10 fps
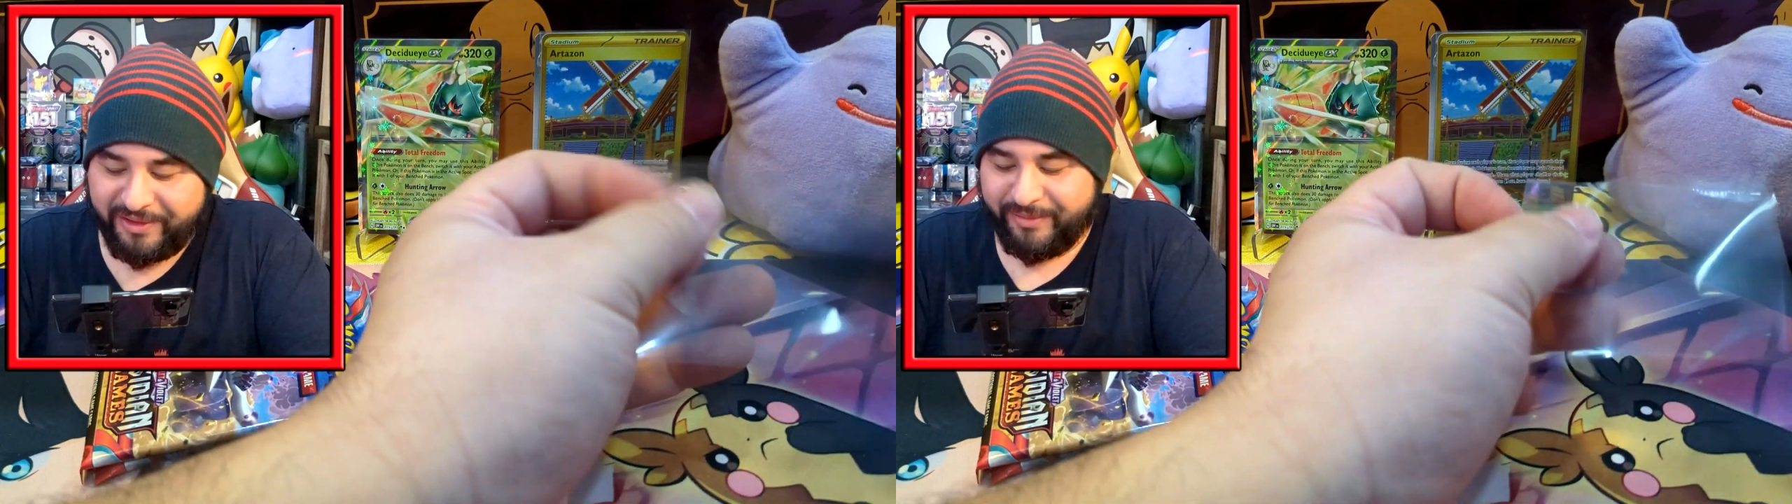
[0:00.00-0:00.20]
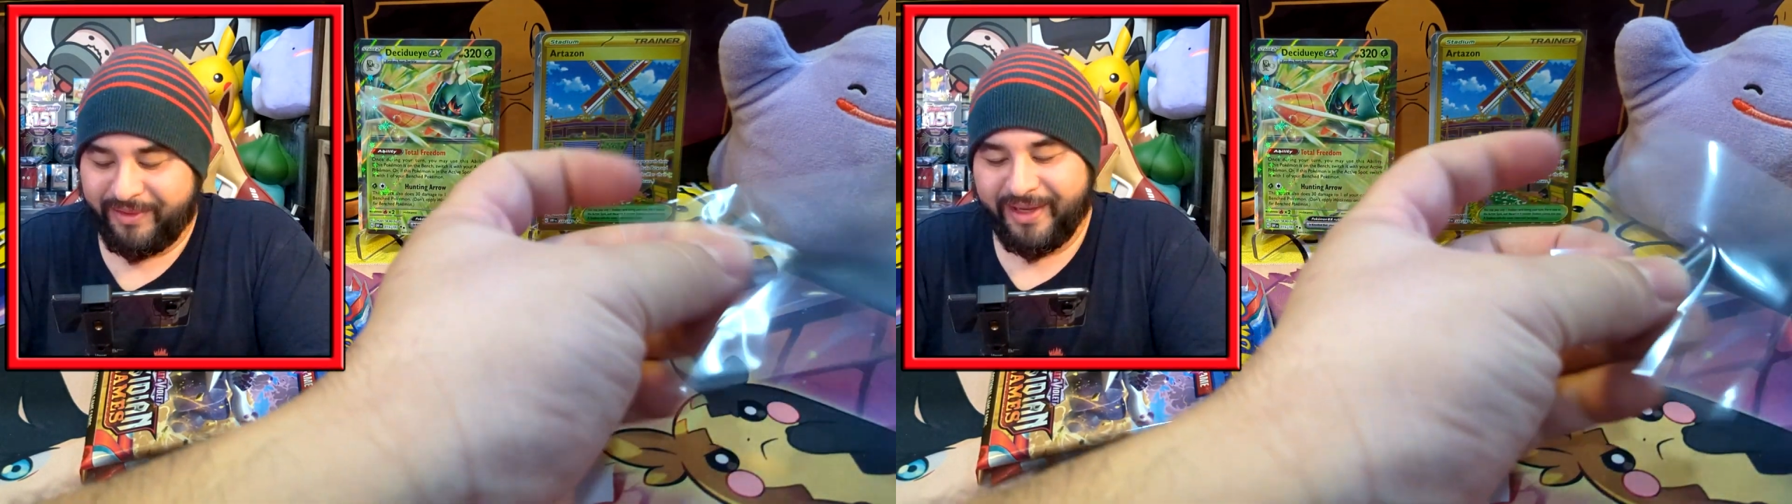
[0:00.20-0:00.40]

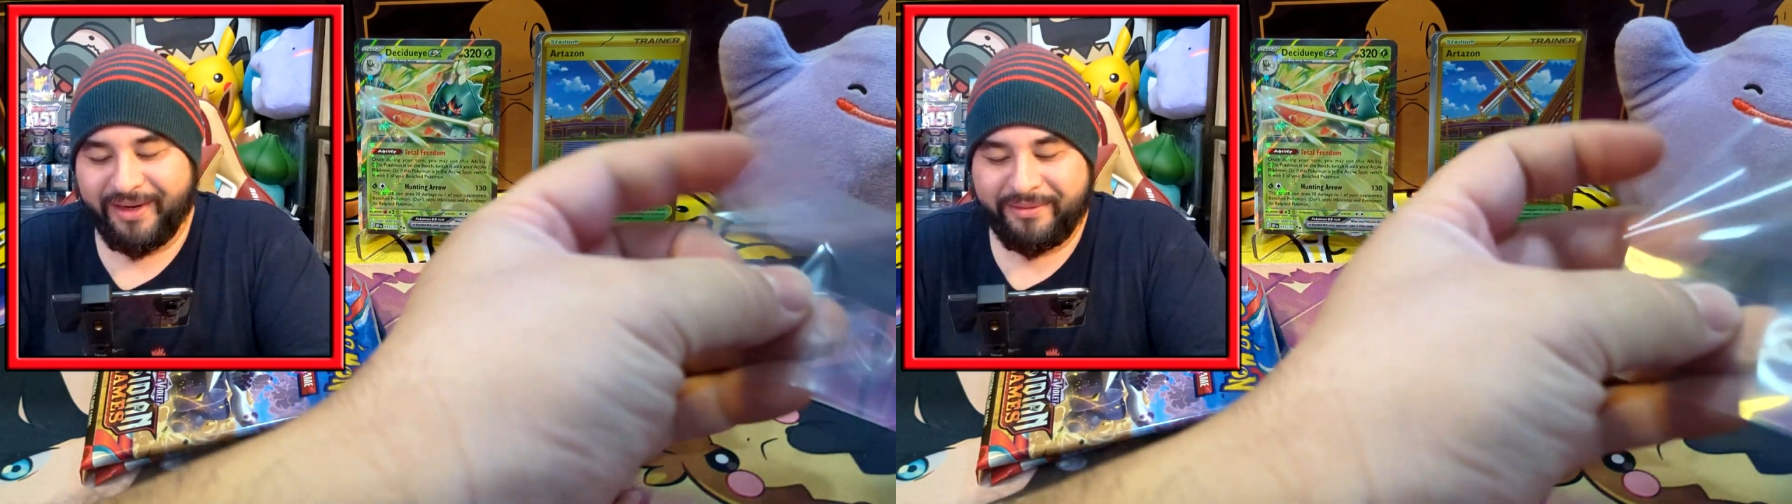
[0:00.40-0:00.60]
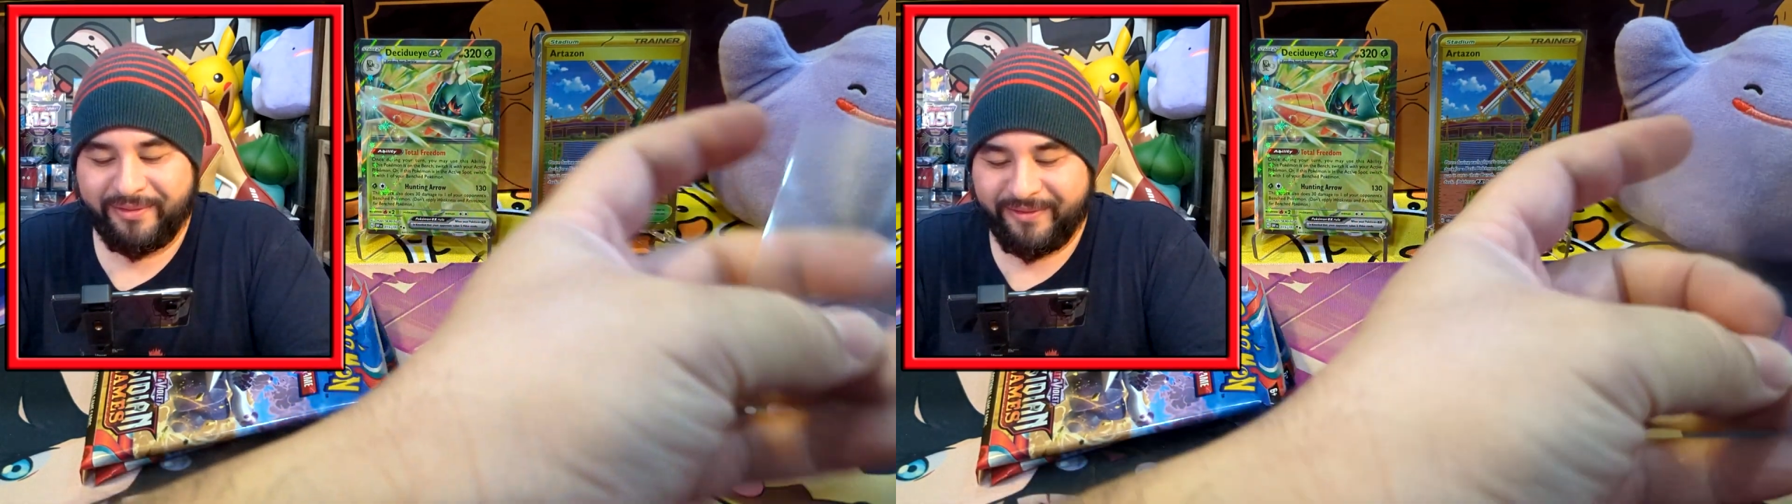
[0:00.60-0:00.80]
though, I
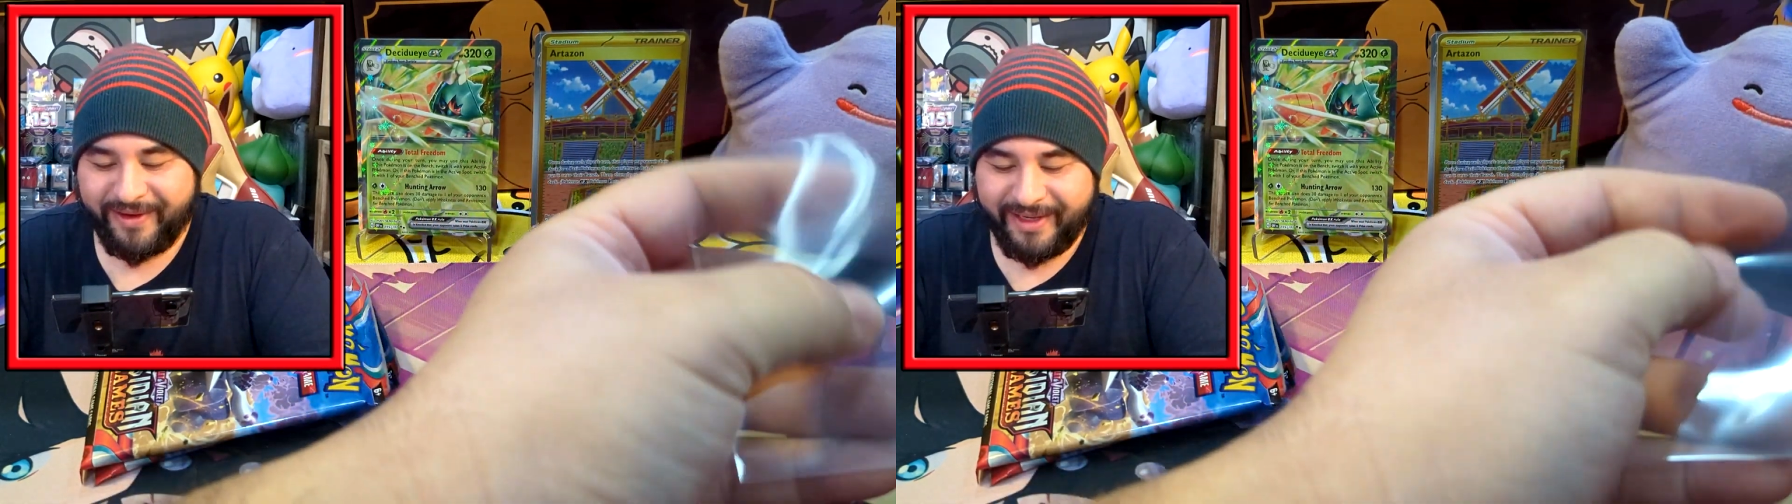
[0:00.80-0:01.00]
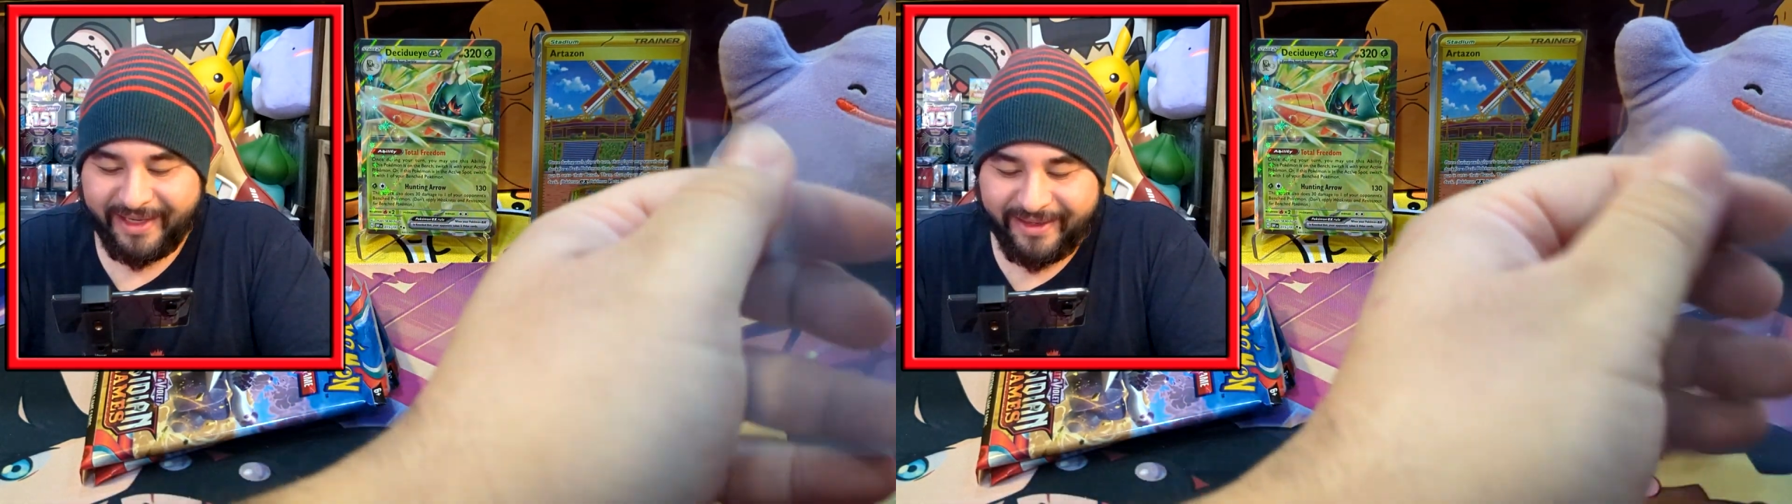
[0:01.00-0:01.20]
believe,
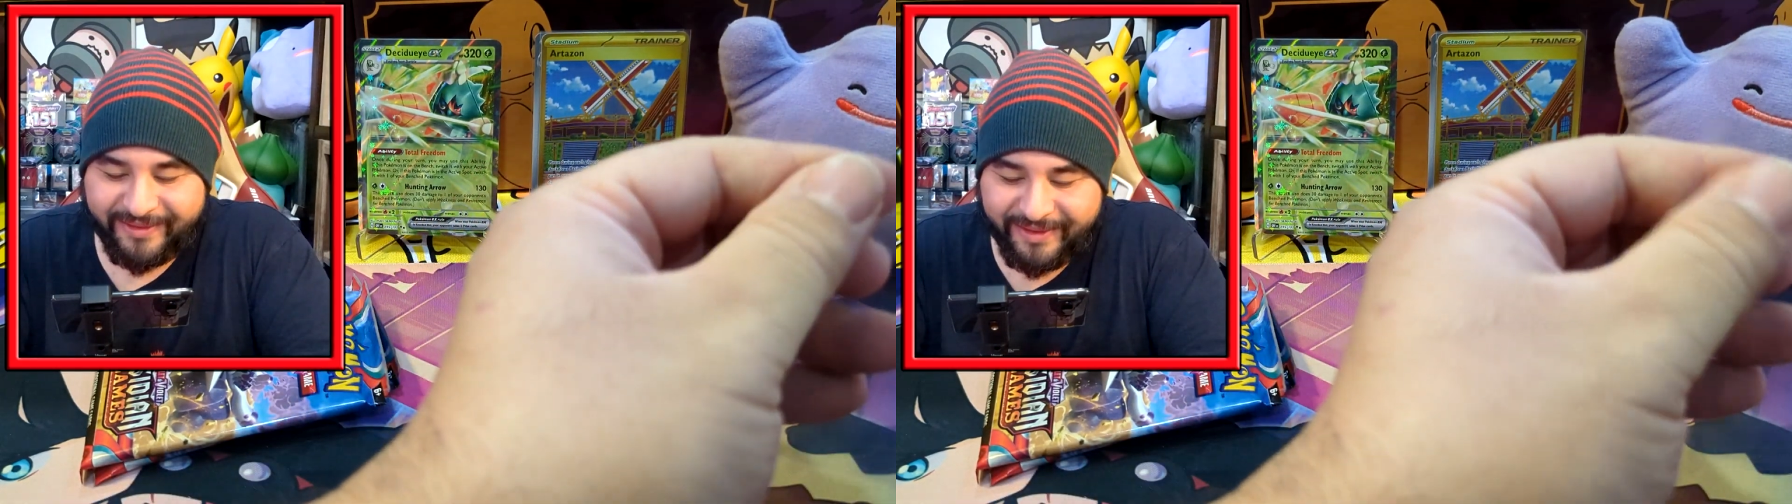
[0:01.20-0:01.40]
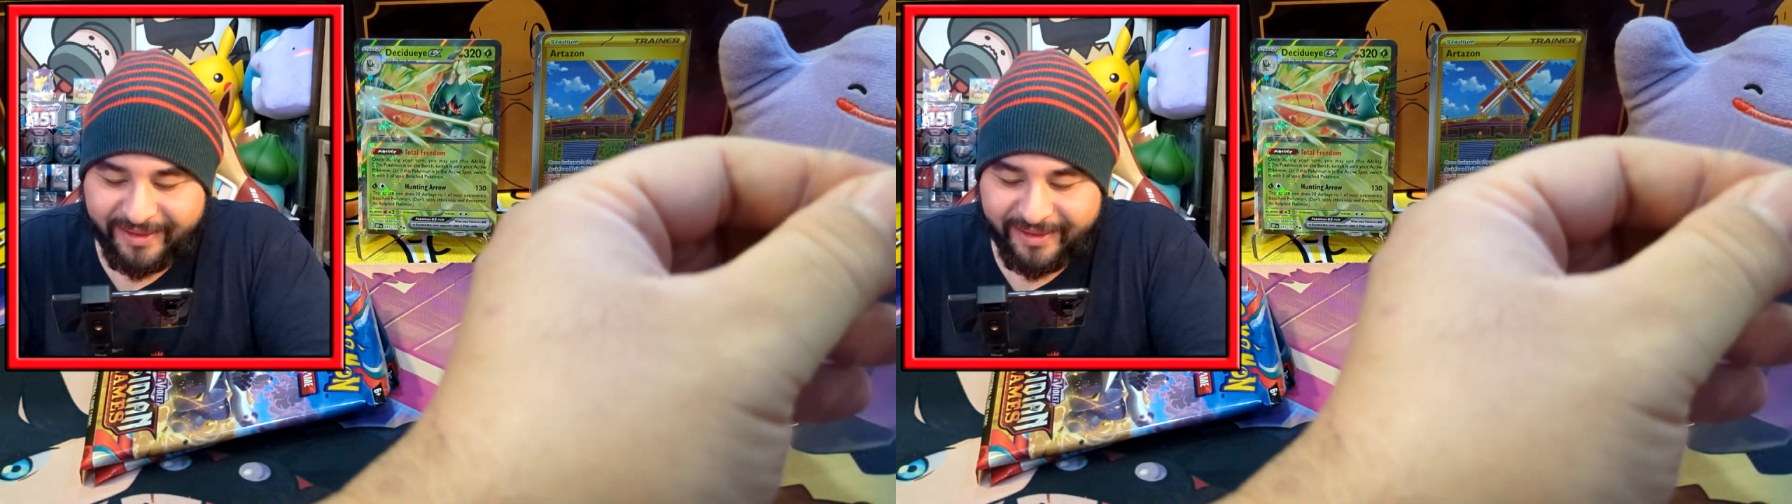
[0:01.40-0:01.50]
right now.